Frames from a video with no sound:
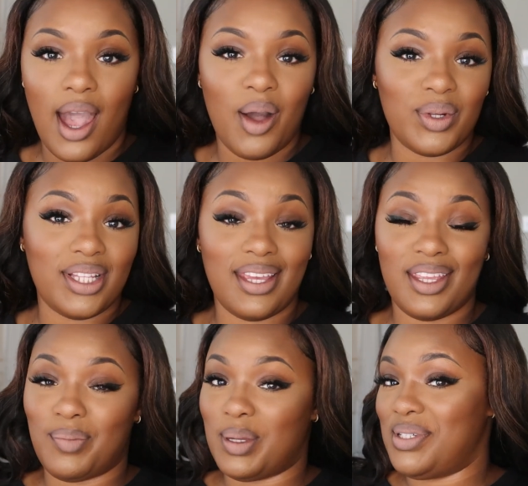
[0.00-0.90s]
I want to
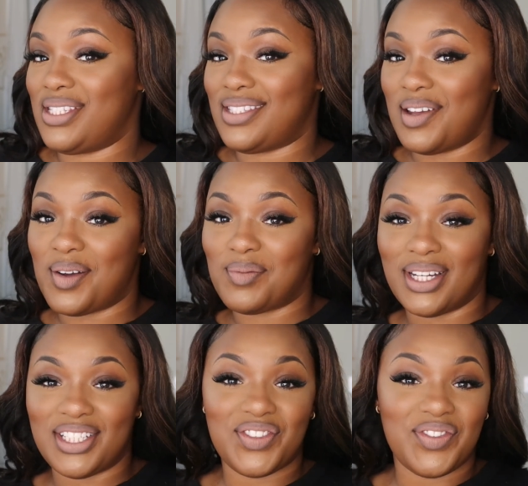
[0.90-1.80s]
thank you, baby, so
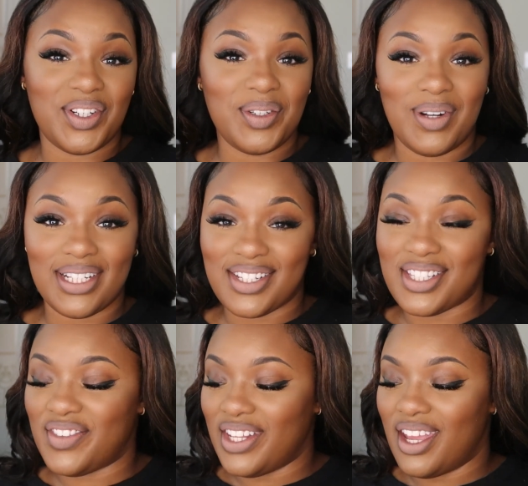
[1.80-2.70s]
much for watching
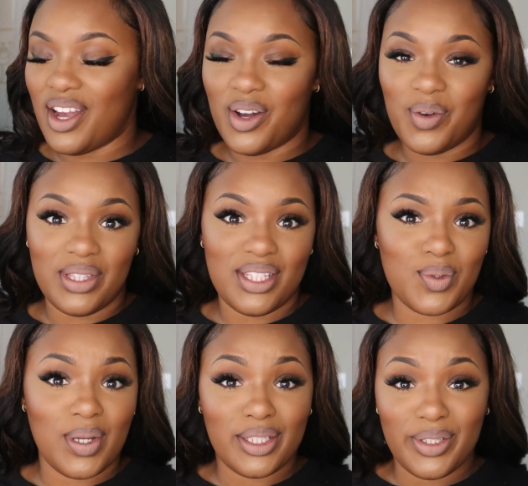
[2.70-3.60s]
this video with this
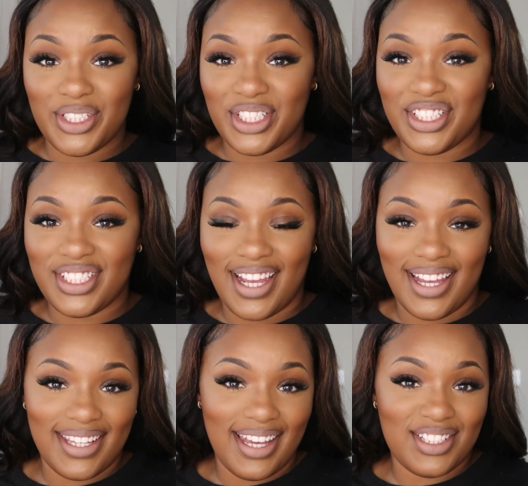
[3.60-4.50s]
quick little chit
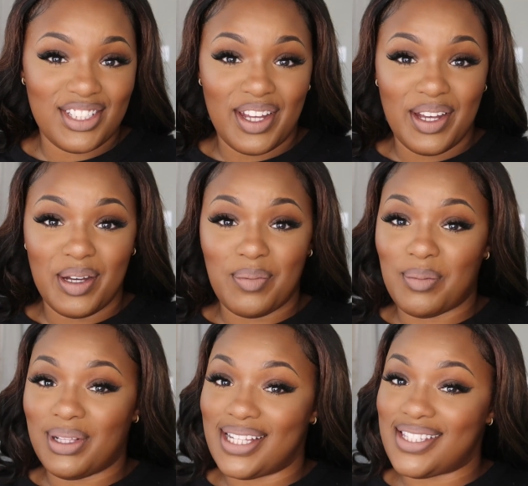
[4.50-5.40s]
chat catch up.
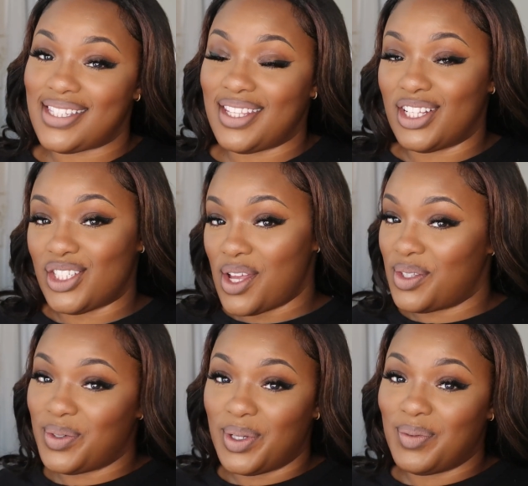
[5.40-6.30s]
I'm glad to see that
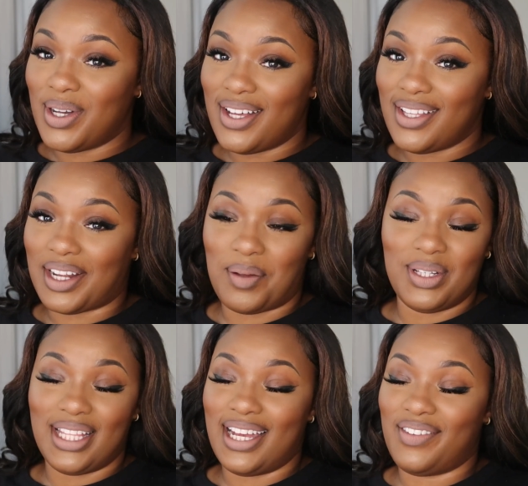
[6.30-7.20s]
y'all are doing well, and
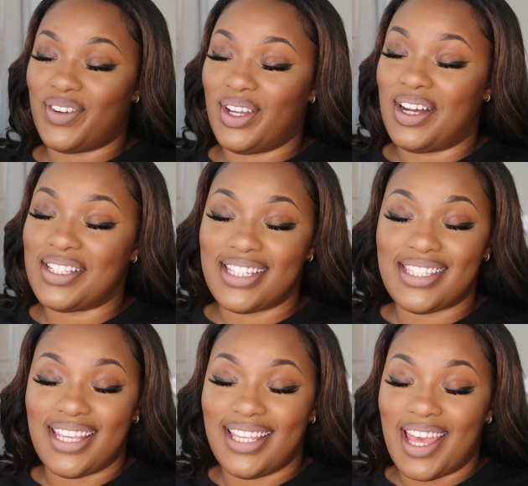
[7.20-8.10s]
I'm glad for y'all
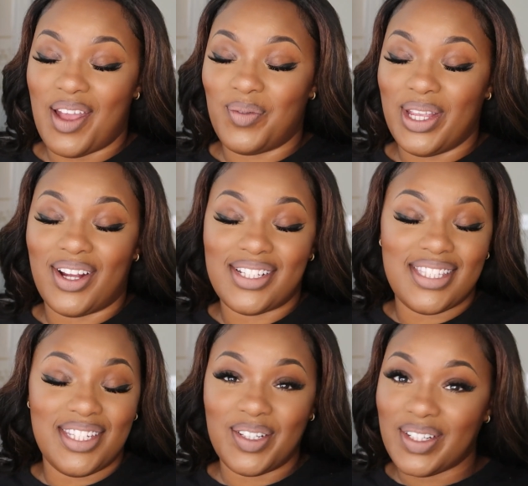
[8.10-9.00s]
to see that we are
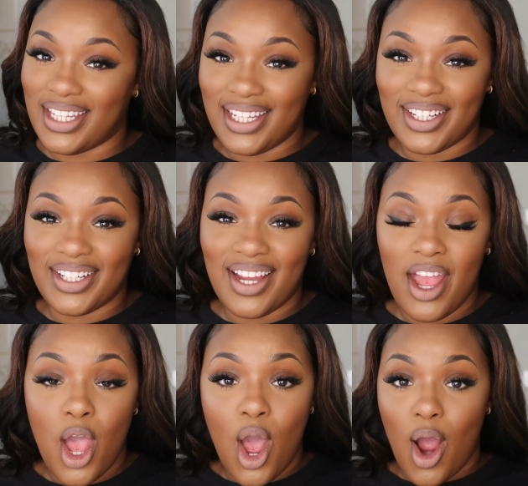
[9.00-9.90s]
still here,
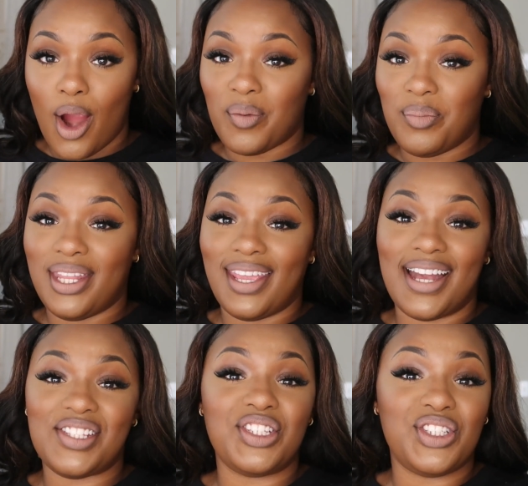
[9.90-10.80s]
heart beating
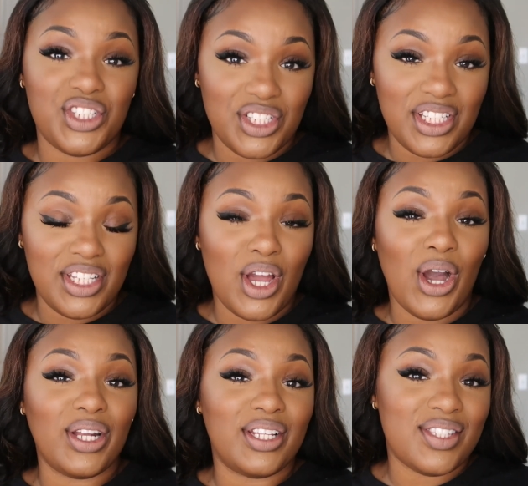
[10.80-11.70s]
as it should
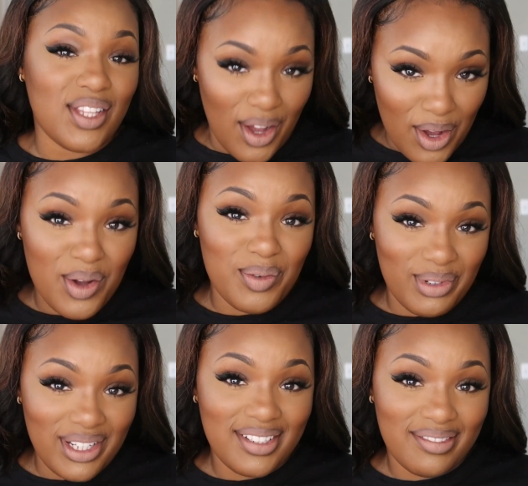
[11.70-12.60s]
on its
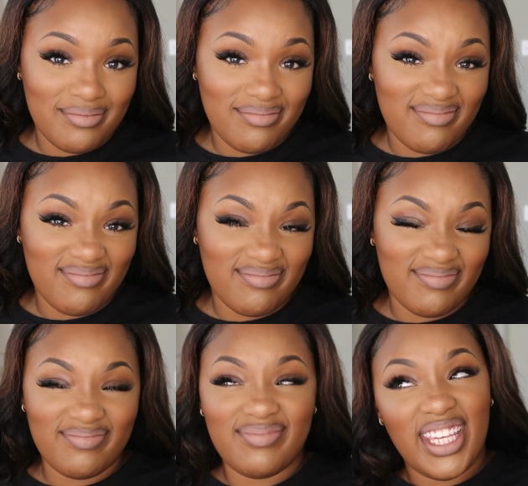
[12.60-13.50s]
own
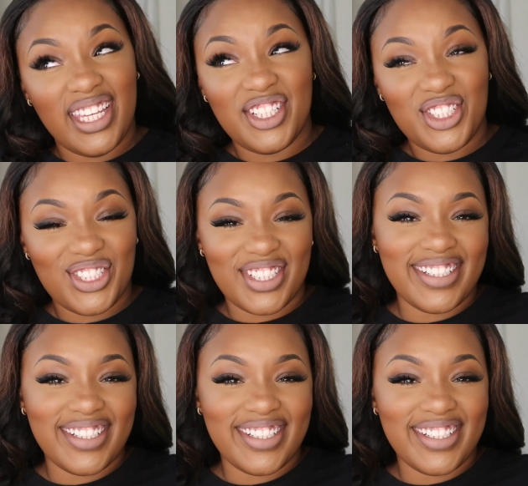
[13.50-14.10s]
ish